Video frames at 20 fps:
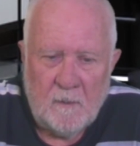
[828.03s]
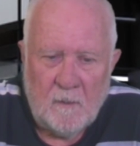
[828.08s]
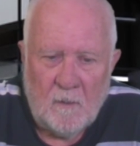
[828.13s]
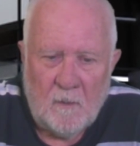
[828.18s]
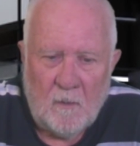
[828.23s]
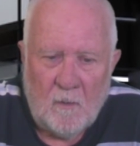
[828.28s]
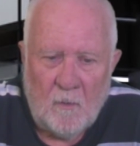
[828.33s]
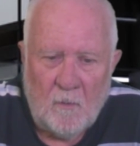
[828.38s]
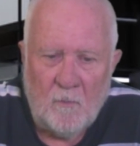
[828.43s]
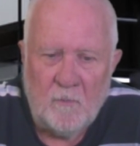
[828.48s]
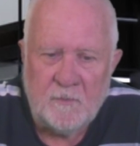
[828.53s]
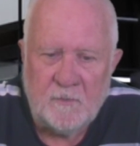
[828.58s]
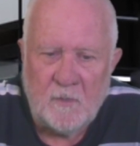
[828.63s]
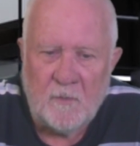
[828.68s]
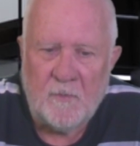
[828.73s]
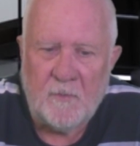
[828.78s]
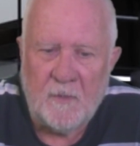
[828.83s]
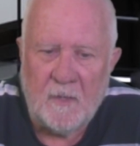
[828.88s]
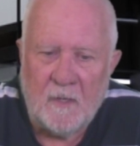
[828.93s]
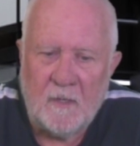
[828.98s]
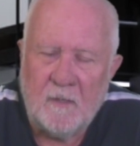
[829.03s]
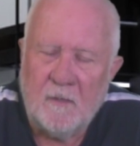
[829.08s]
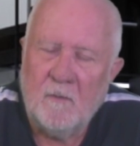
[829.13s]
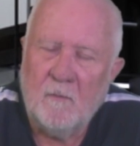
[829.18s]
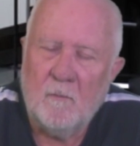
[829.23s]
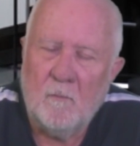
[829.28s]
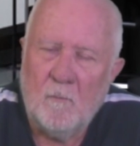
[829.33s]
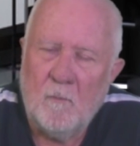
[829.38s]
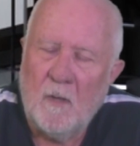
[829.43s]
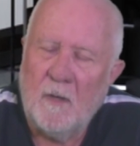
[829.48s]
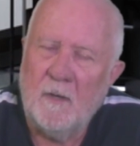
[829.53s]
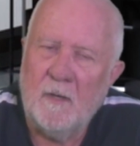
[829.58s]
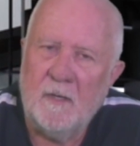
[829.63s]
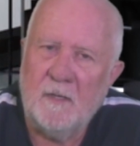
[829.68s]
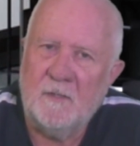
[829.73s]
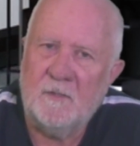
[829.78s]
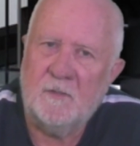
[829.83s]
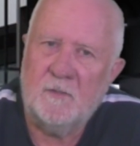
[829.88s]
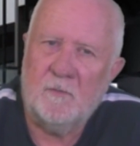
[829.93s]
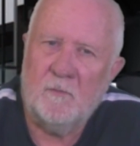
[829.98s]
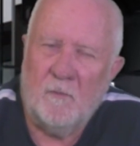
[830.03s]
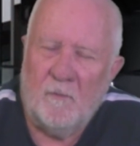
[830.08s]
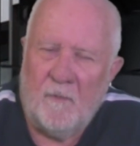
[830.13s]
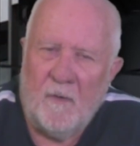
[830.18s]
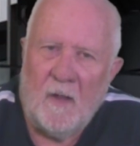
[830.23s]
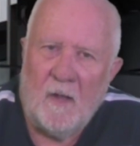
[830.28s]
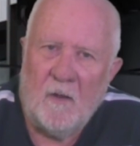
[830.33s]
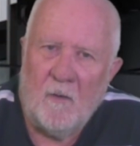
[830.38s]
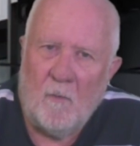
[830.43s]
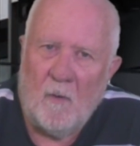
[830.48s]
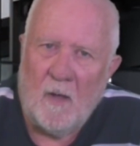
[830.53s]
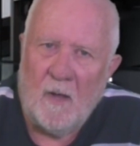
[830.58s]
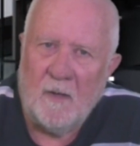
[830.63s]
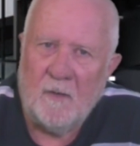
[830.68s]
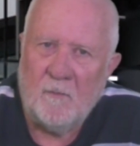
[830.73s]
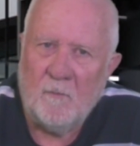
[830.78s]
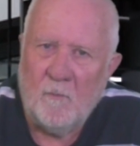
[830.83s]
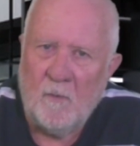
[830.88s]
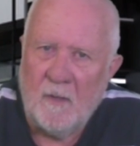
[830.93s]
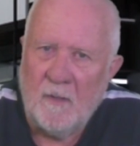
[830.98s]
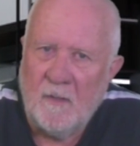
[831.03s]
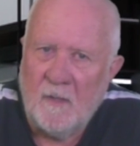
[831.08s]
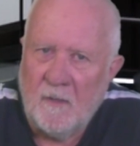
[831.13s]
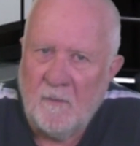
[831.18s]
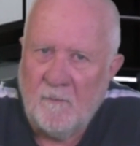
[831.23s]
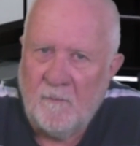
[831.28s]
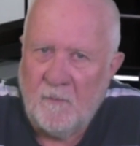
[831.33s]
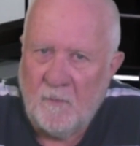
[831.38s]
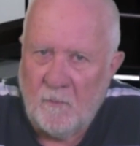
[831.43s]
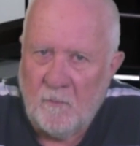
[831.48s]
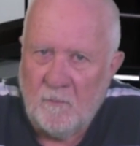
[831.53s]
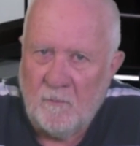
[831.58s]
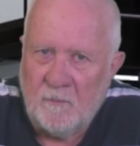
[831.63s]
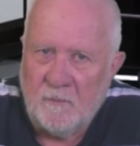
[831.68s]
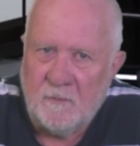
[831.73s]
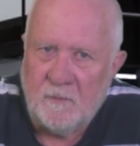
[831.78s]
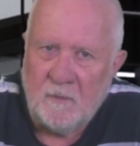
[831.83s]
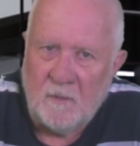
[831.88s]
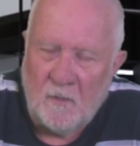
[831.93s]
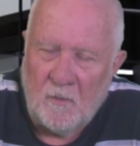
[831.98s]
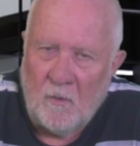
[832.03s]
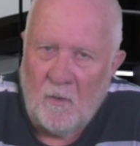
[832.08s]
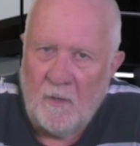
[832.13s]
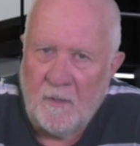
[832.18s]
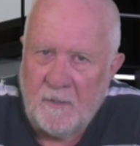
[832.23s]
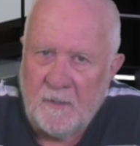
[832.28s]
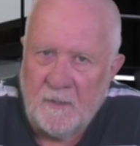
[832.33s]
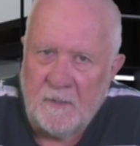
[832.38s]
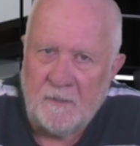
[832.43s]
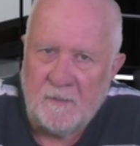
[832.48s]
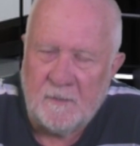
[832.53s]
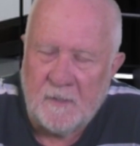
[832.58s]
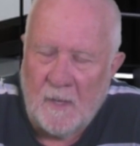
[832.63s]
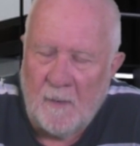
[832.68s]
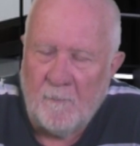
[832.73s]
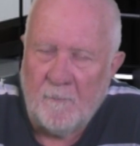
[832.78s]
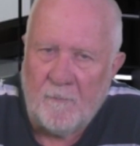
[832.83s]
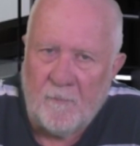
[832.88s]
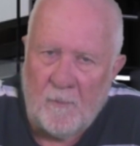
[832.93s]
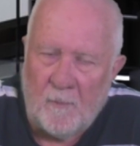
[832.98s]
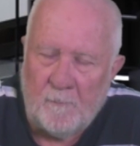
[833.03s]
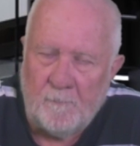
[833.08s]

I also think one needs to evaluate where their views and ideas come from.